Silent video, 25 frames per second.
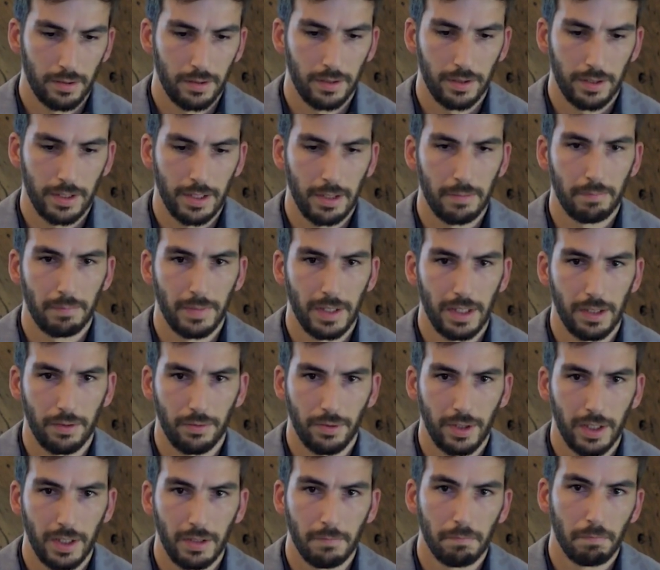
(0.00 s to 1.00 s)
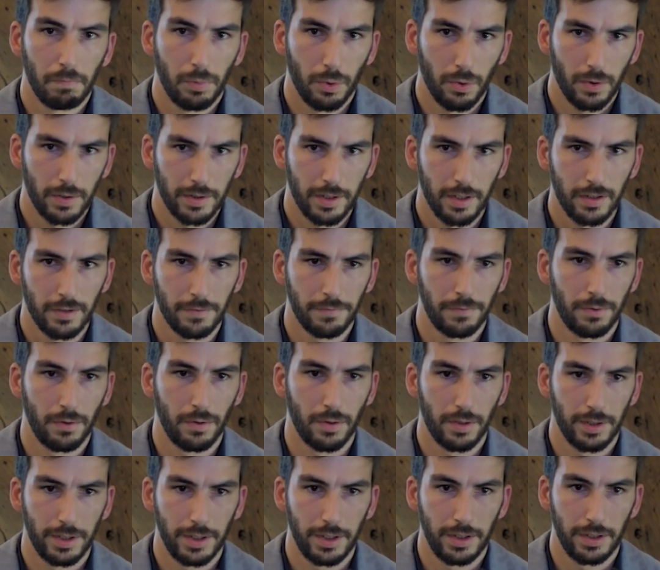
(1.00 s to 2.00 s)
can be really important for
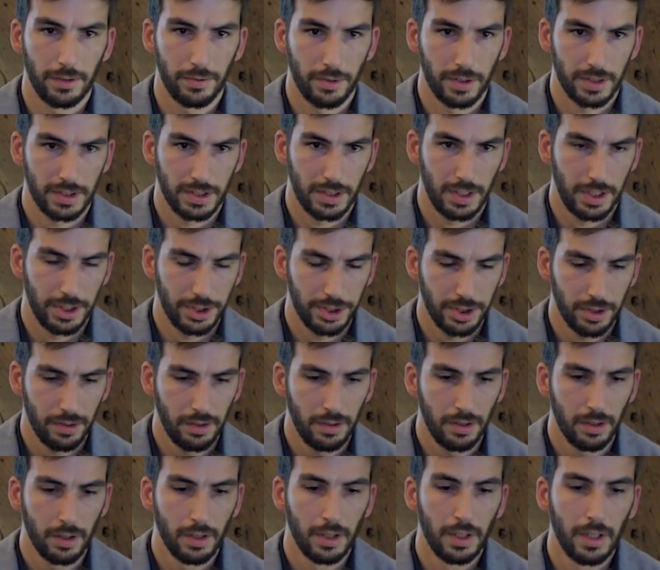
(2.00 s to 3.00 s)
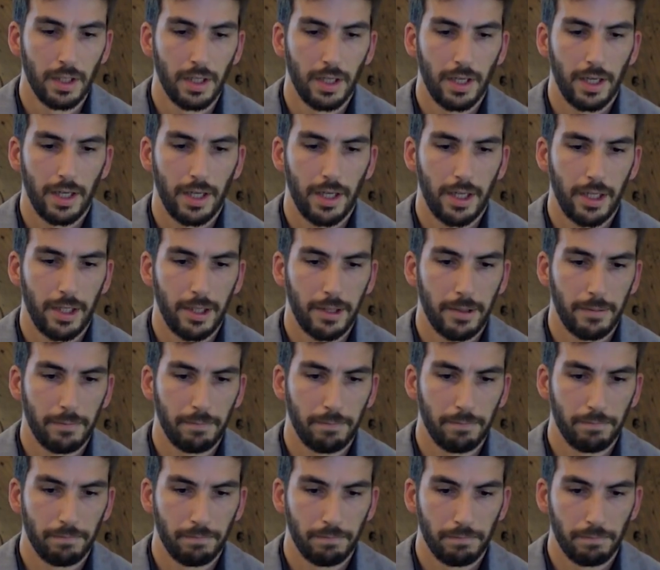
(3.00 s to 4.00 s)
the translation,
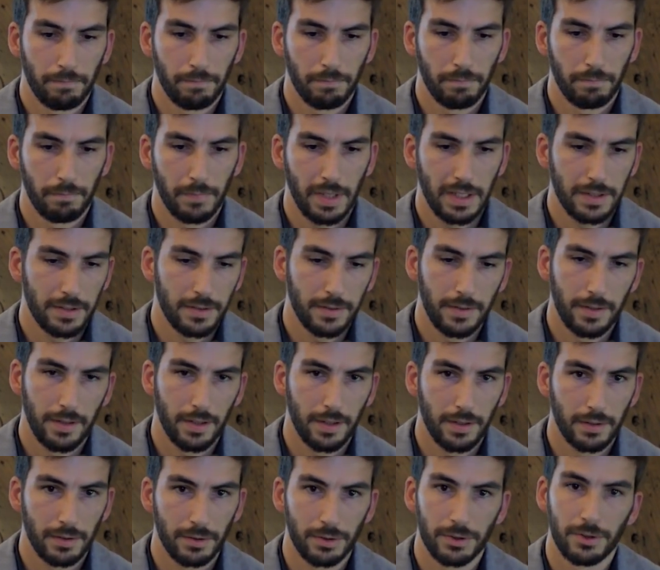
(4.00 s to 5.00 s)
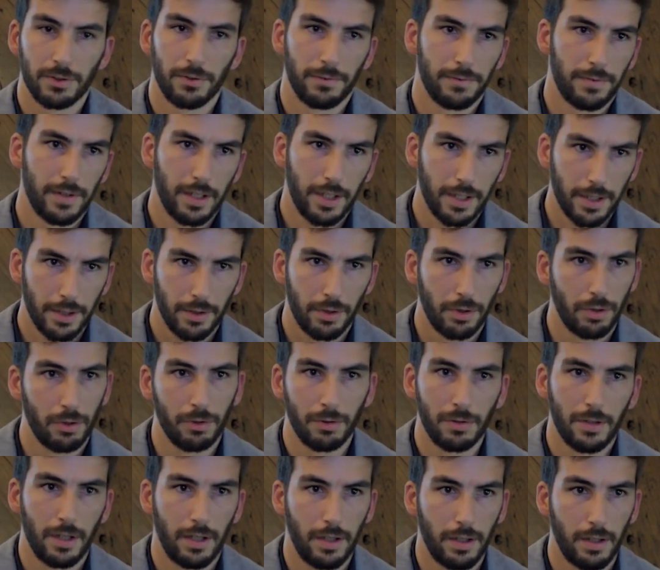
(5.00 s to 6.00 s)
but so far
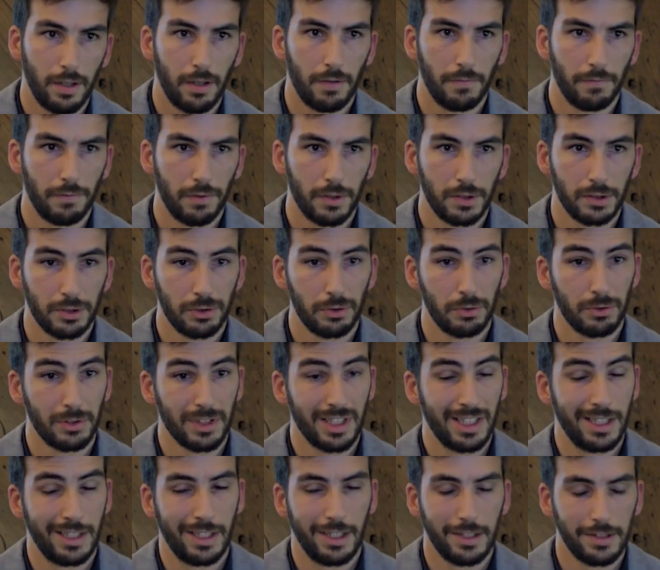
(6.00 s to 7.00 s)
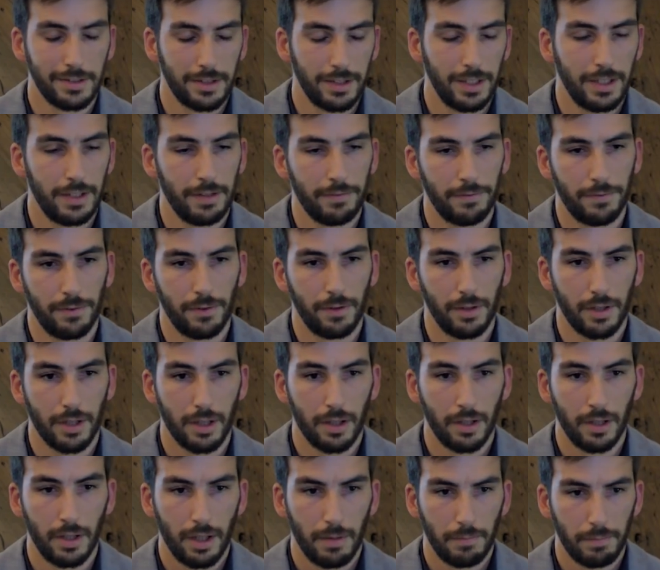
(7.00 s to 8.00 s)
no. Unfortunately for
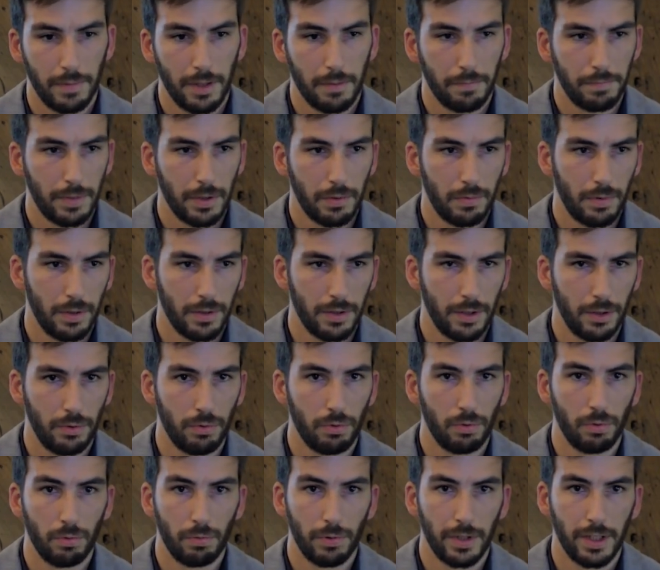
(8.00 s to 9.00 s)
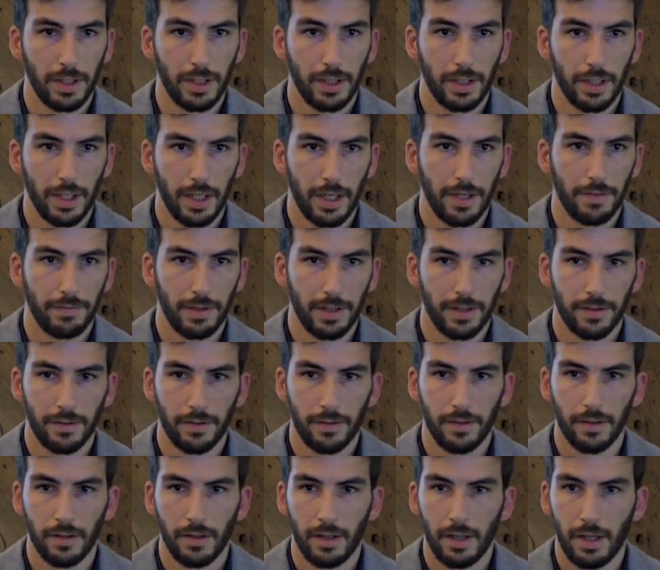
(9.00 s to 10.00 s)
PMP22 we
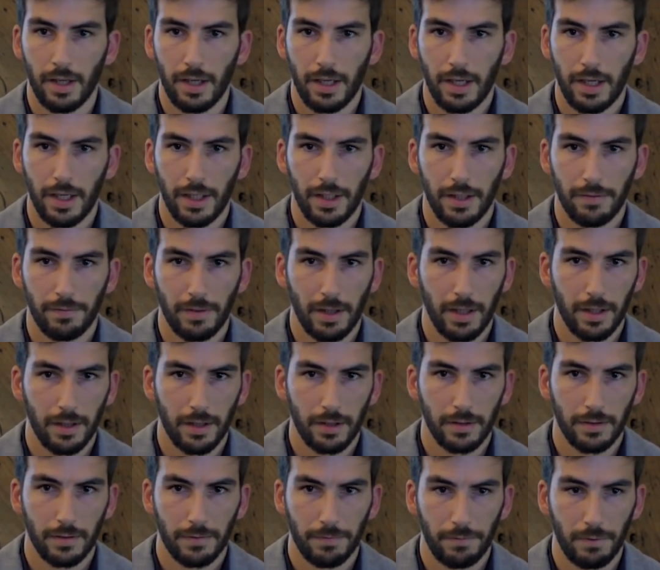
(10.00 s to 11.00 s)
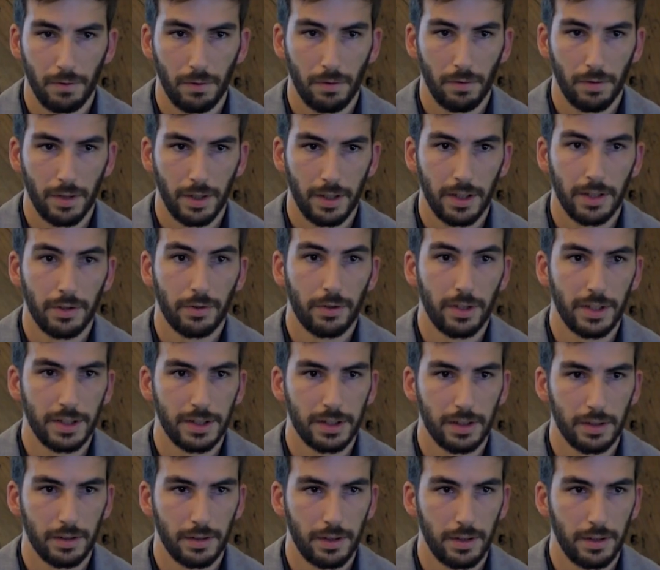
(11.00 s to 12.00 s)
haven't any variant for
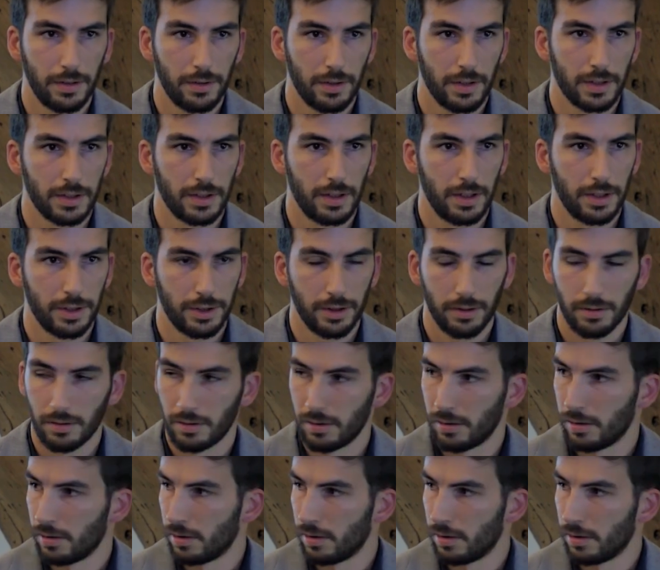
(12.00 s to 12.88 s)
increasing the translation.